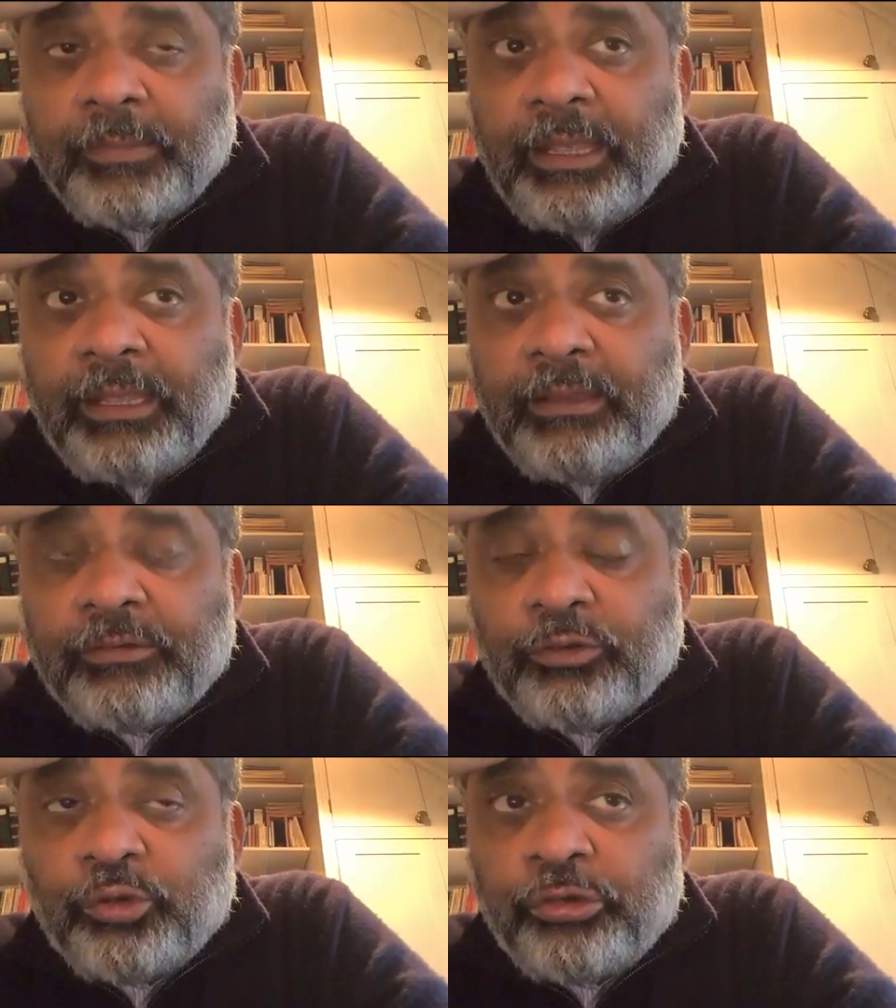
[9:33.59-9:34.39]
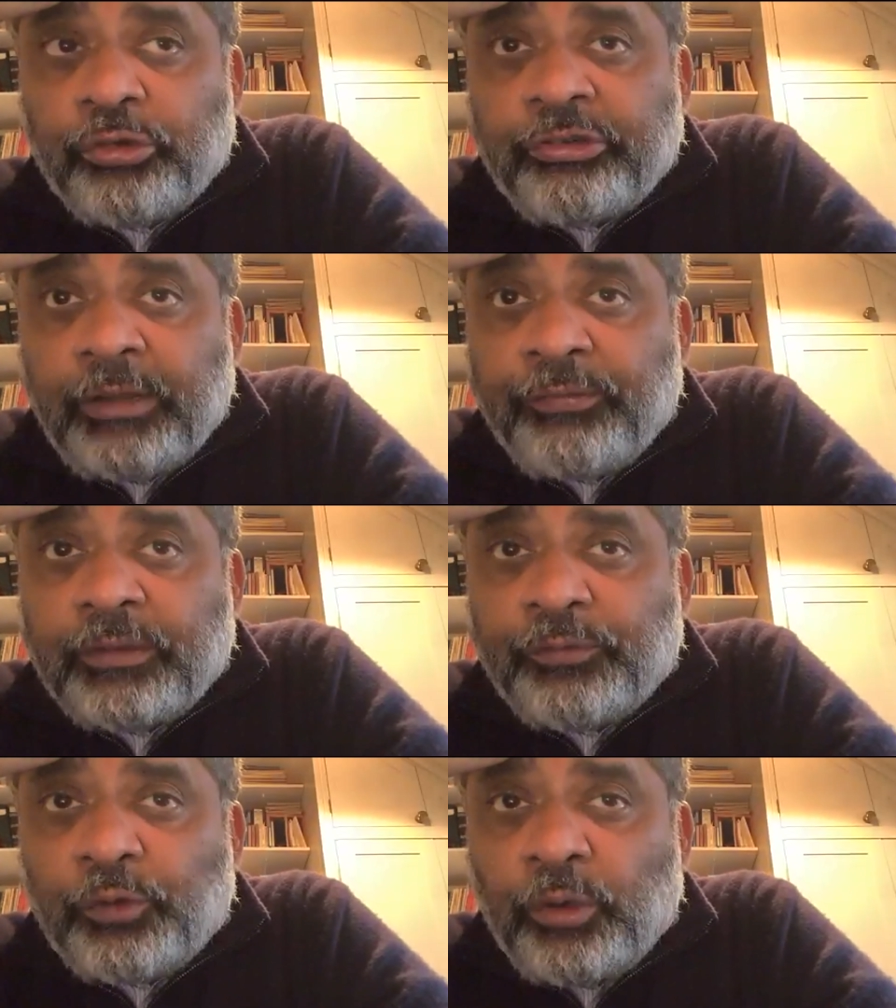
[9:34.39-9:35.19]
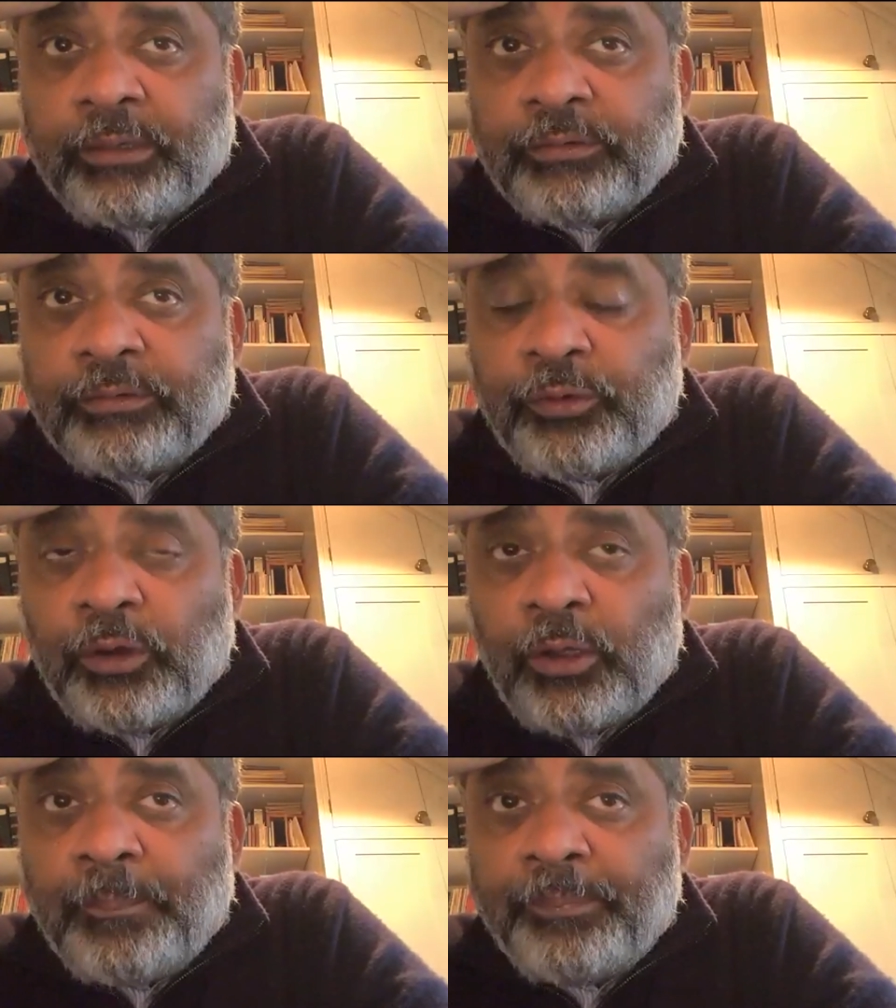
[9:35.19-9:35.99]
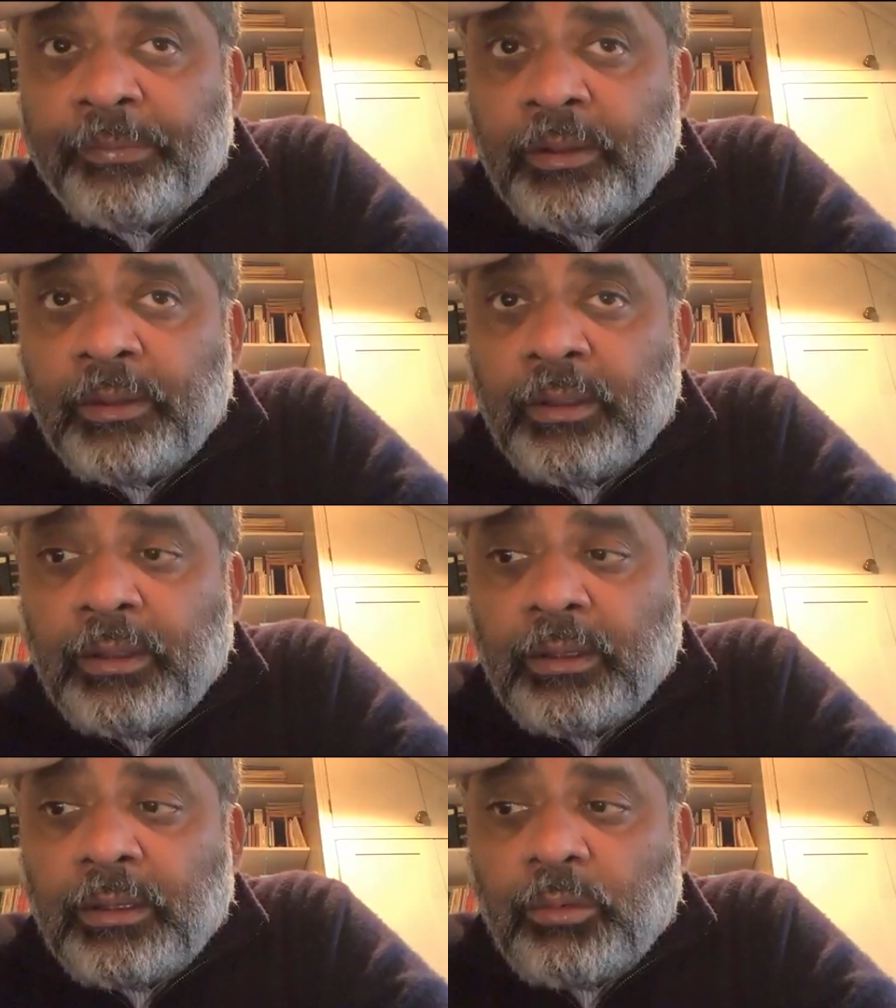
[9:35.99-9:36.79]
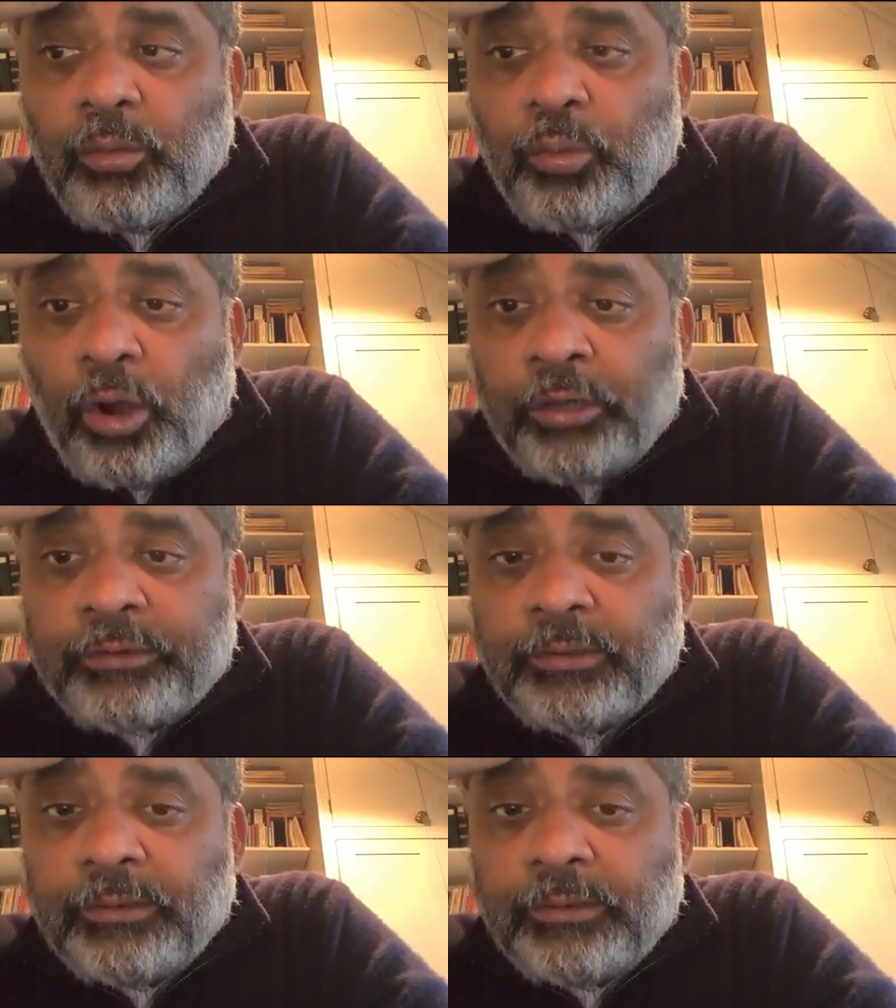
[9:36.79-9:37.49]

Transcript: is to shift the focus from what